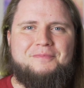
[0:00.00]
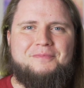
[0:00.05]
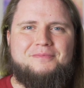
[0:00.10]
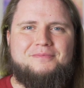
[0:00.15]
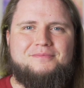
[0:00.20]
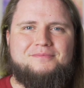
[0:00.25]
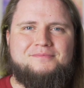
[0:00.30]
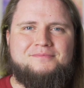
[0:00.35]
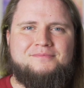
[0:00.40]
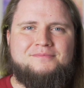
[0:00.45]

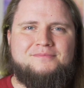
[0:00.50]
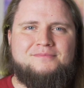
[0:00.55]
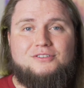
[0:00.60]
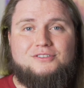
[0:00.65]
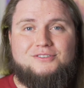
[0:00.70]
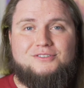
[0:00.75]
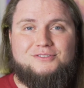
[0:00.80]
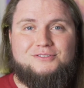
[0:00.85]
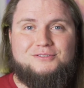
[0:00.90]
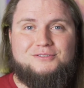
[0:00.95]
You can
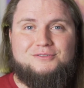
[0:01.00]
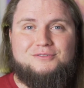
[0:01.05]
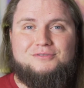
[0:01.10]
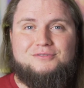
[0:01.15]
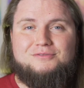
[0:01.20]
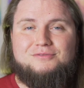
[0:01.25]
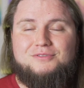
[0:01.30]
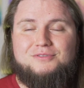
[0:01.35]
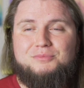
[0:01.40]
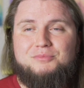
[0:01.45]
also
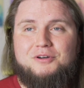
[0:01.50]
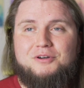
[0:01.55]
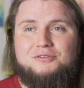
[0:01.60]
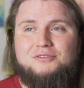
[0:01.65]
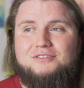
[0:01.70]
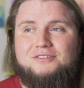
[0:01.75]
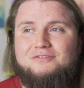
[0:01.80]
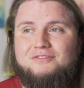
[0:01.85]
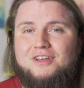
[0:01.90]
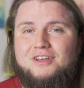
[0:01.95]

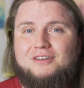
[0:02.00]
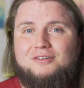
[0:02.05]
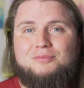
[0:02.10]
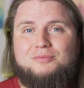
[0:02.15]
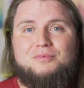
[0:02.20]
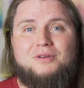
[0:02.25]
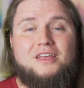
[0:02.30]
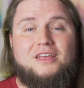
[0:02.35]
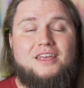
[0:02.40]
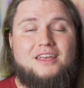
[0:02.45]
remote
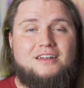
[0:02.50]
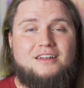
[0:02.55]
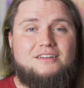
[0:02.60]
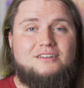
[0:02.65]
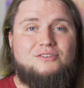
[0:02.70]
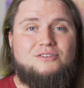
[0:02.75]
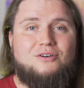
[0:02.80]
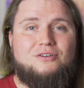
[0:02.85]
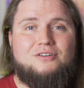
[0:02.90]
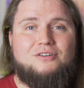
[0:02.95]
develop in a
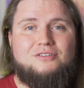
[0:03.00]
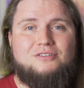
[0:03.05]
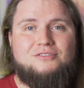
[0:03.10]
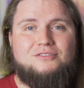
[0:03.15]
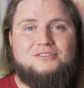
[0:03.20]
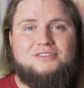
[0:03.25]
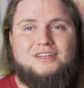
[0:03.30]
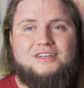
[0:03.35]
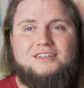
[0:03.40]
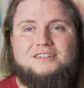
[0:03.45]
Docker
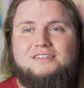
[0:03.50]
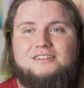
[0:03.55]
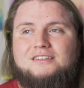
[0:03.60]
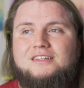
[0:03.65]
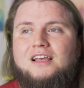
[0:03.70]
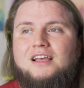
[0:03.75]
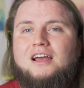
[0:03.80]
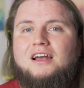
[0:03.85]
container.